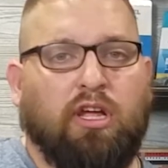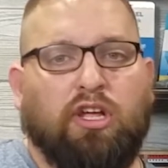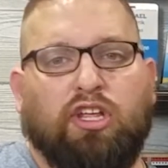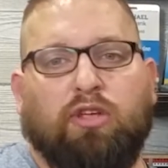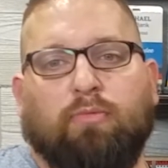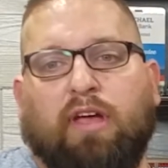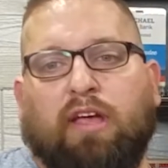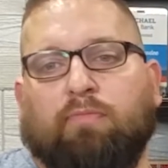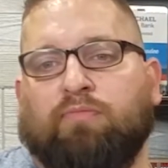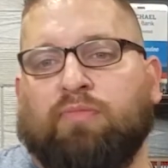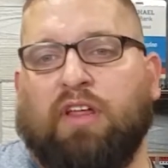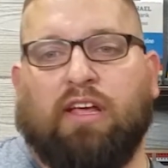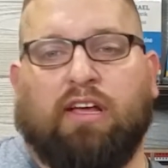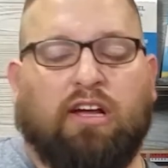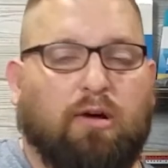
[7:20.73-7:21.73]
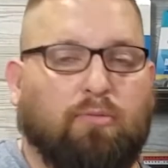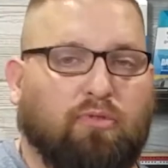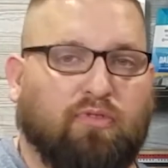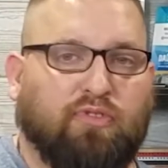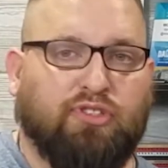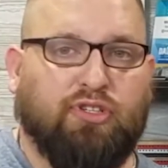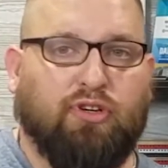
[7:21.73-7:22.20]
You may take a couple
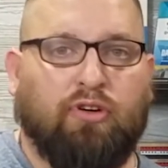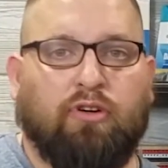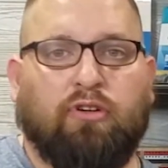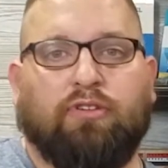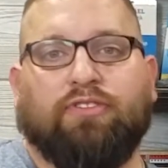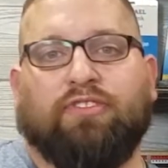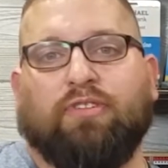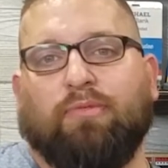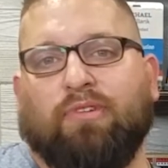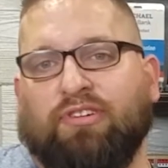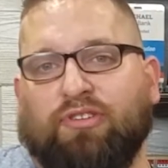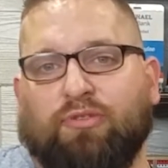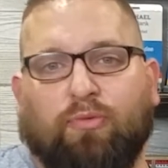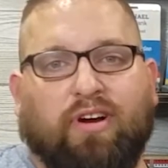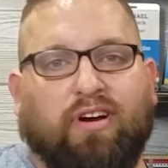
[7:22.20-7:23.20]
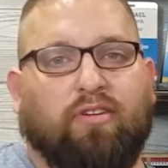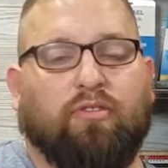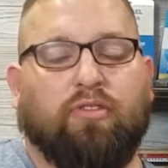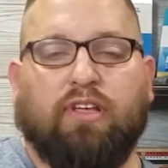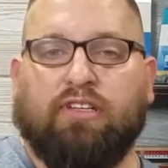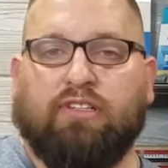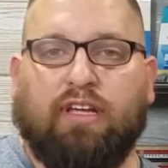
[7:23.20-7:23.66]
of shirts, some underwear,
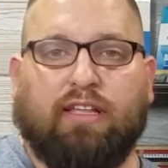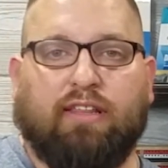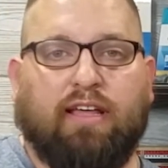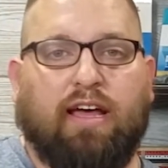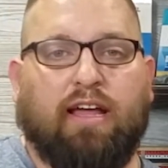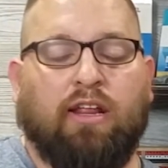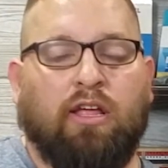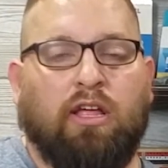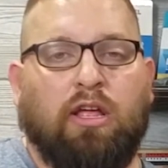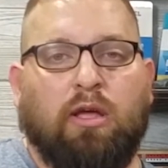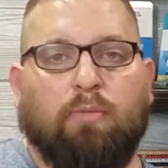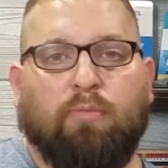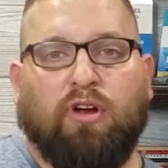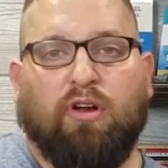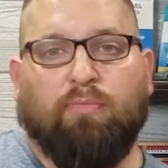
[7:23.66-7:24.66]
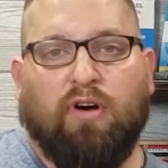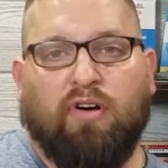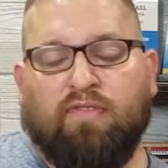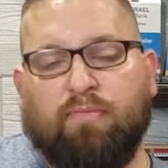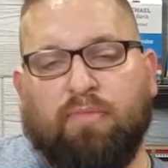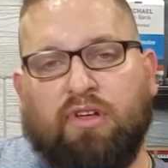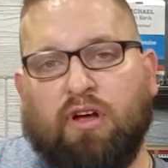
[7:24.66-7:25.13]
things like that. But
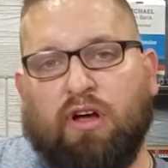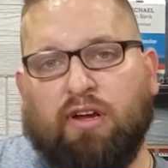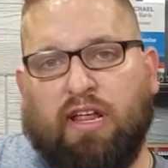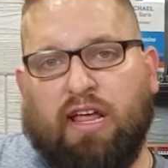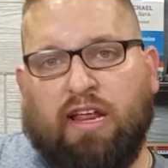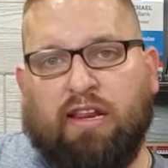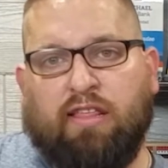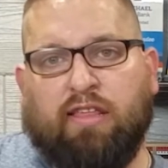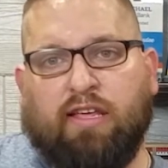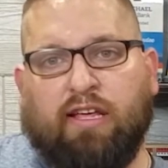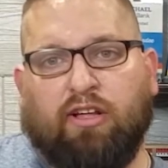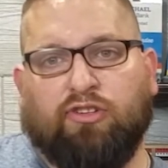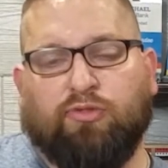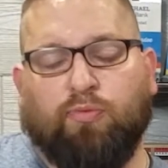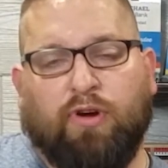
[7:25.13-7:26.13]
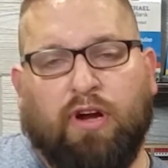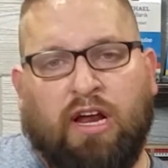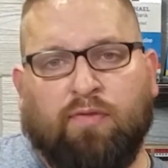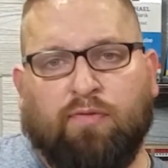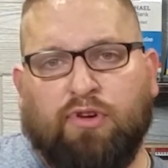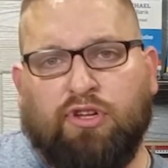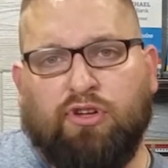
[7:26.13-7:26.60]
above and beyond anything else,
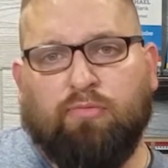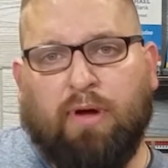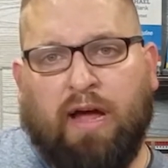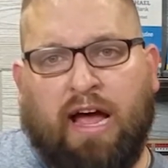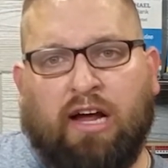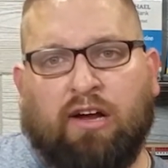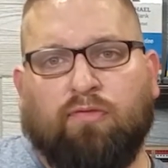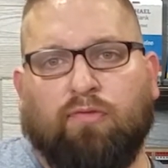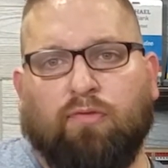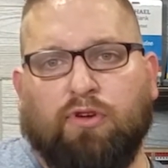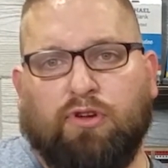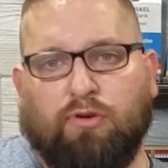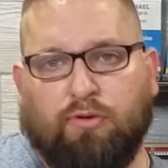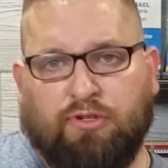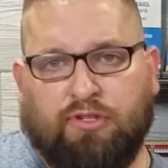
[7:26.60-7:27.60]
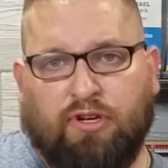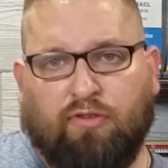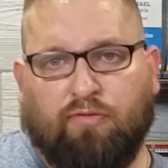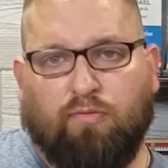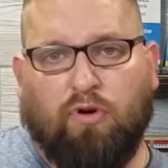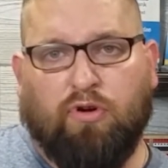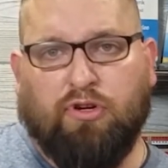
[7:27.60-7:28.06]
whatever you pack for
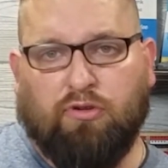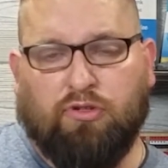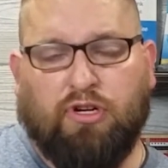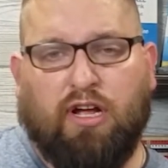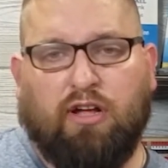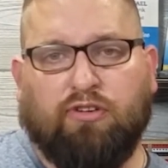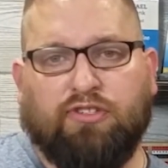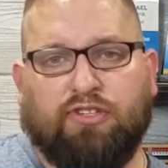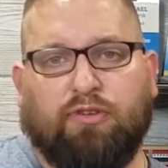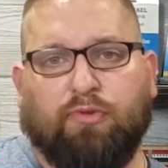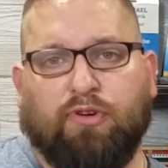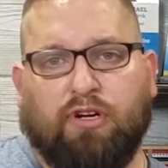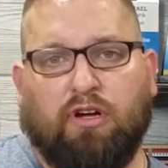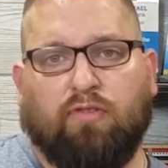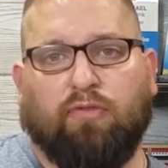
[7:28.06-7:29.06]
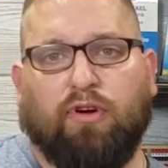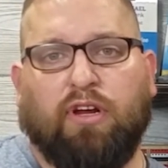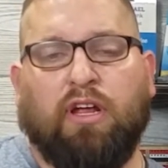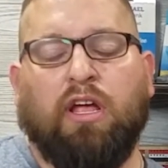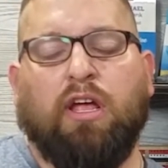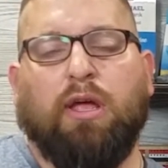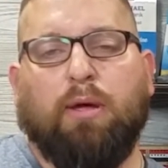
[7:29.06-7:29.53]
yourself while your child is in recovery,
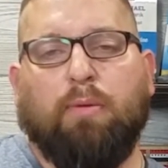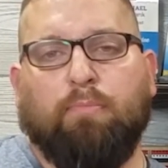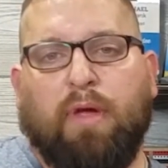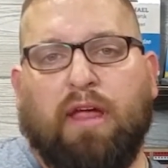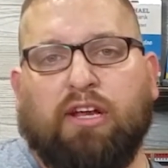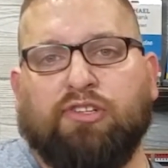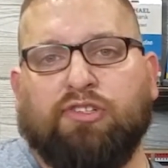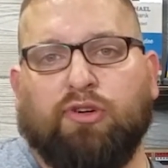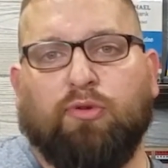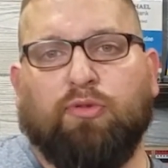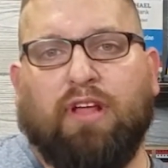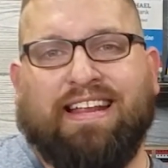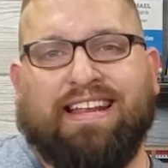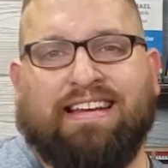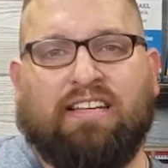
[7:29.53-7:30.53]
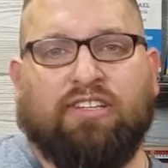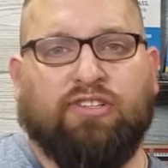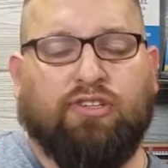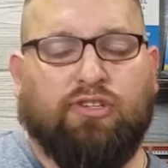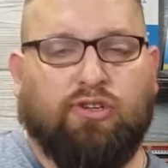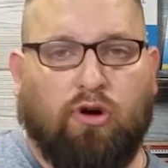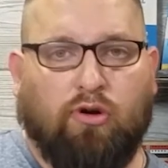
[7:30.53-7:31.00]
make sure that it is
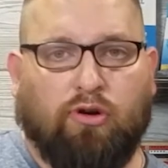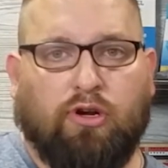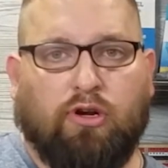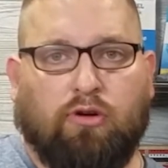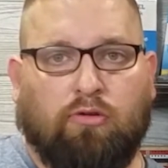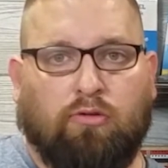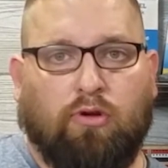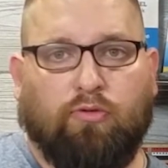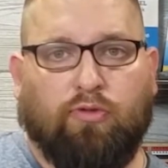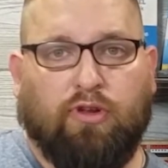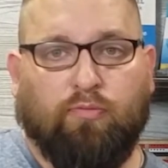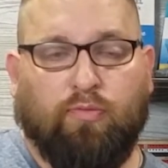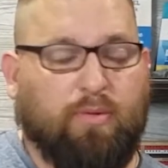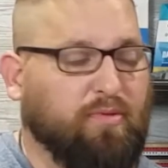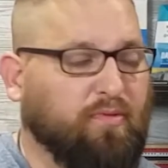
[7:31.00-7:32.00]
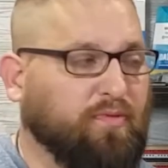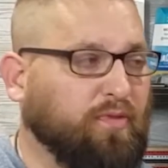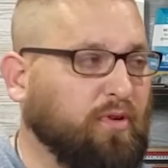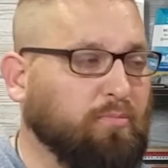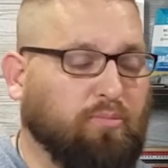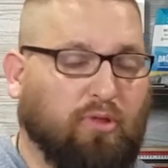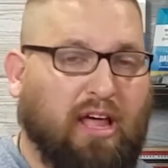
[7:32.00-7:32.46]
dark clothing. We
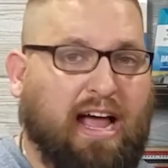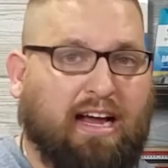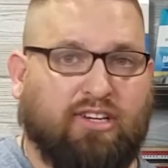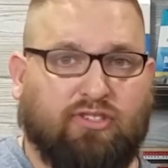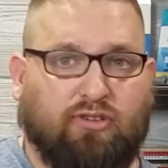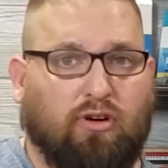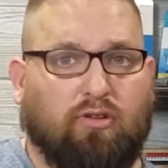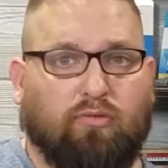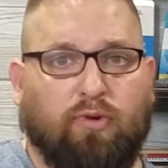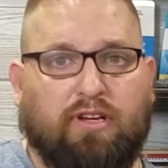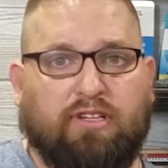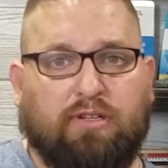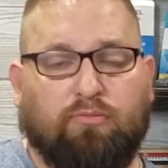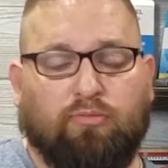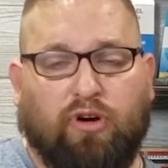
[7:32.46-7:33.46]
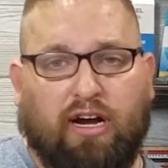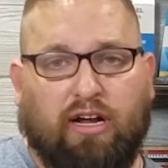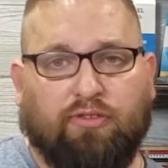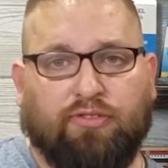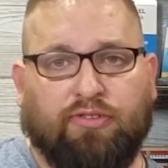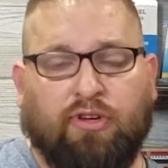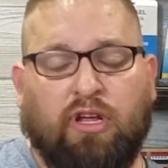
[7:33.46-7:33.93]
prefer blacks, dark reds, and
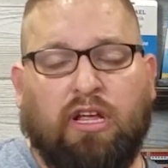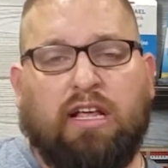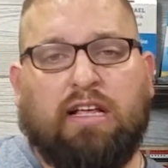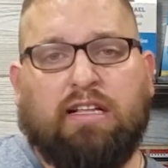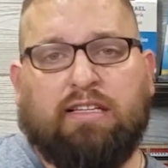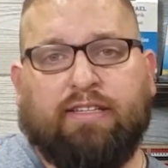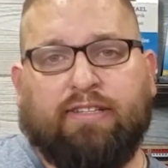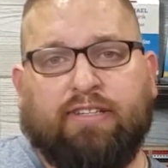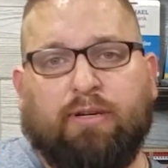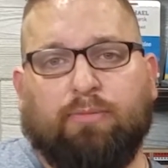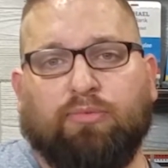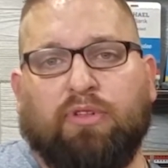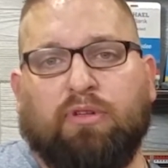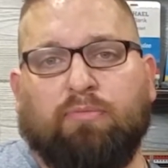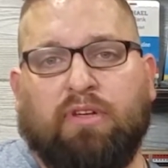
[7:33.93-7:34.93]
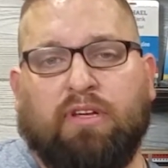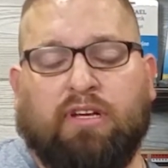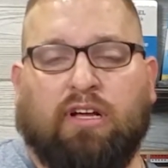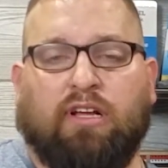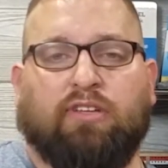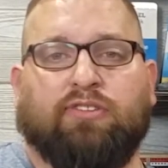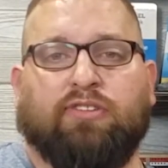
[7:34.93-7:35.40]
browns simply
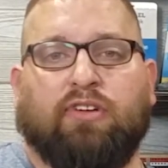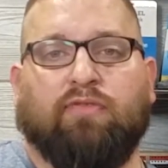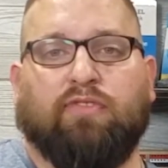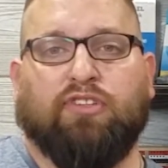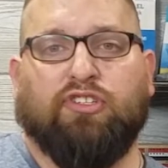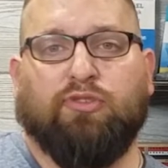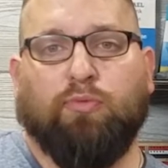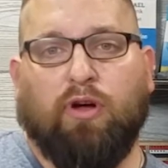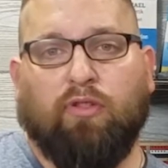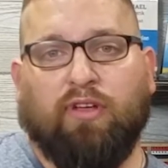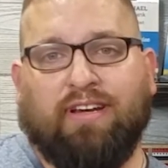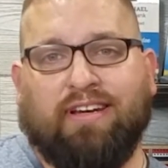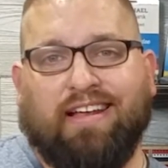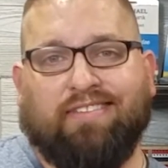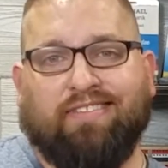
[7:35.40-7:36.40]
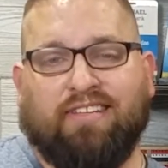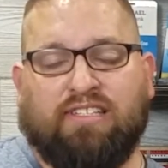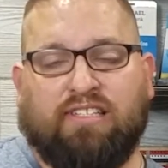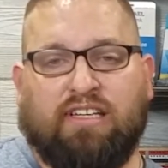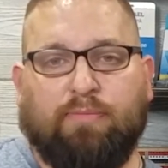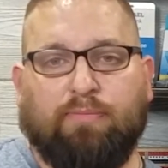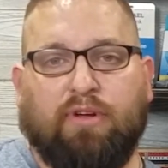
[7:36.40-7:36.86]
because of the swelling and the
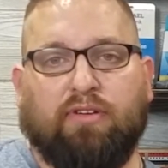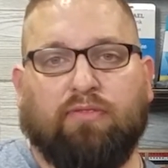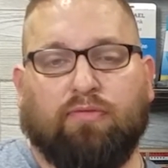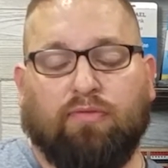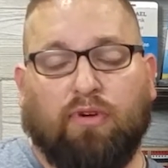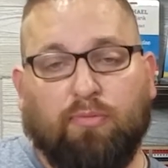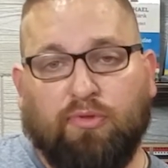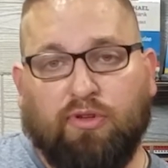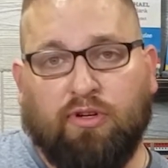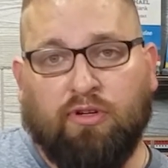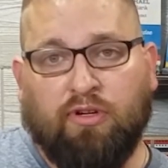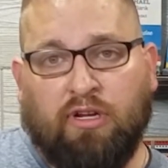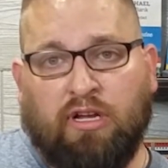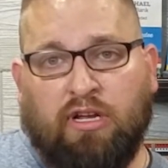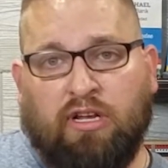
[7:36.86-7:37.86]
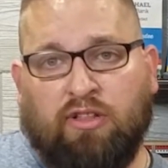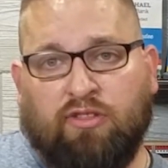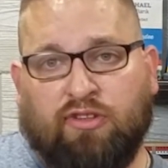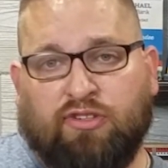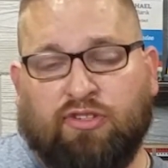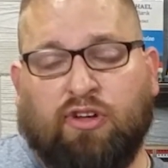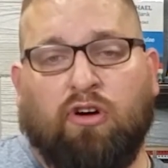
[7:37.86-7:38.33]
seeping from the
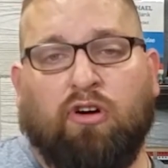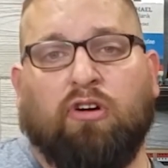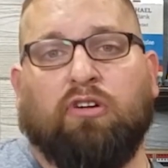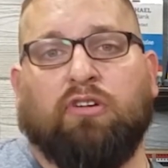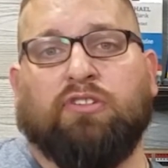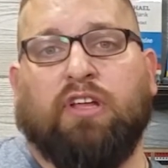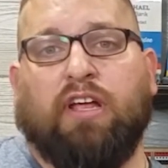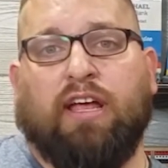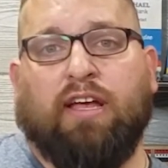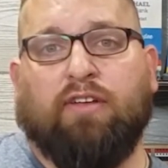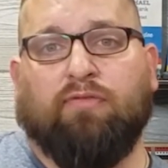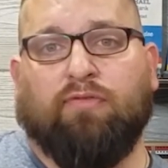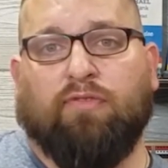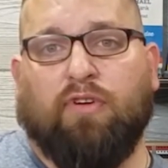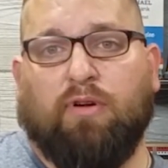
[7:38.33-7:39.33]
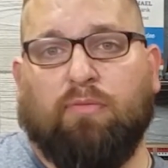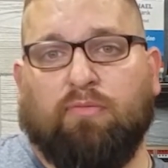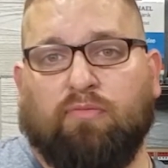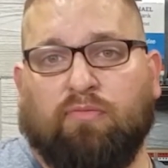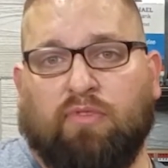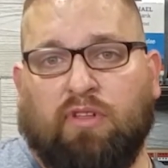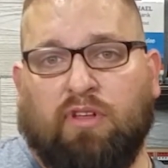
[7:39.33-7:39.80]
scars and
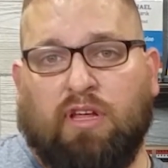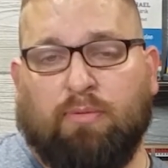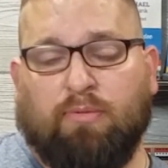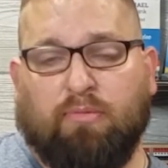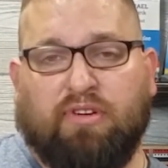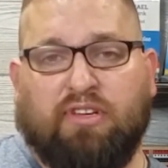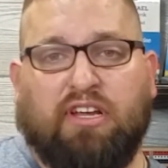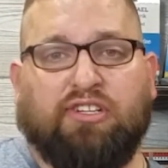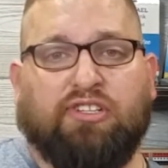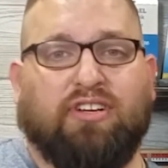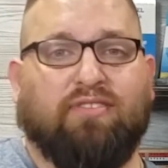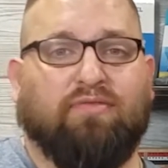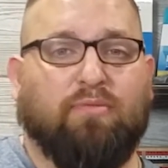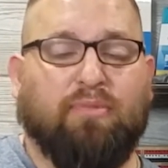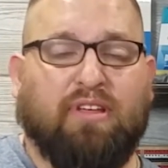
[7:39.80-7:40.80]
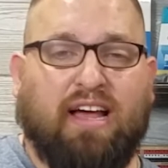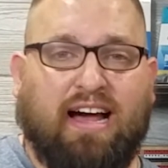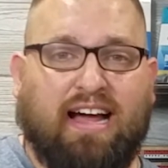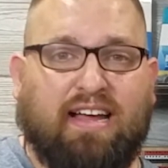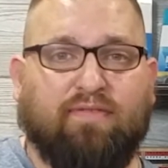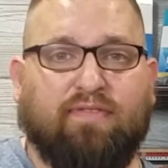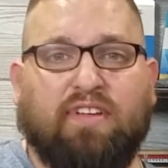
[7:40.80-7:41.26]
from the implementation and from the
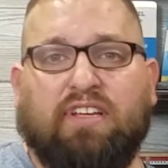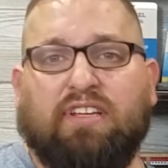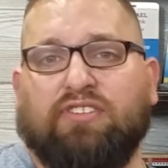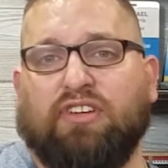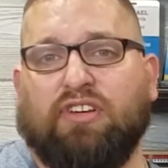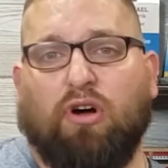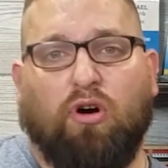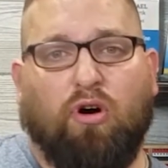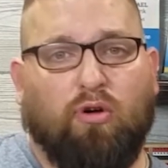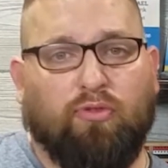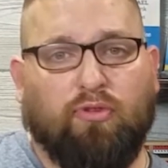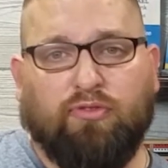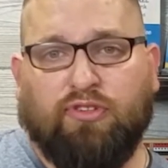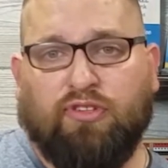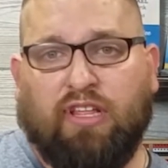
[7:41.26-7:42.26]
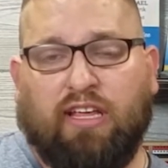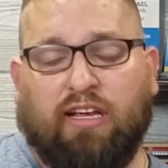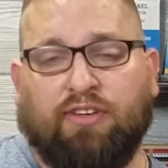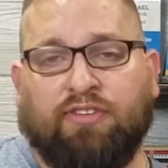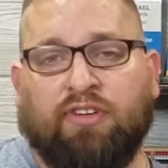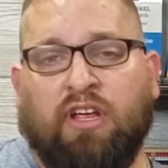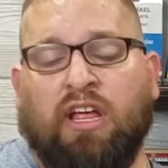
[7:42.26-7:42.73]
IVs and all those
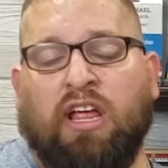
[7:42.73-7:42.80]
things.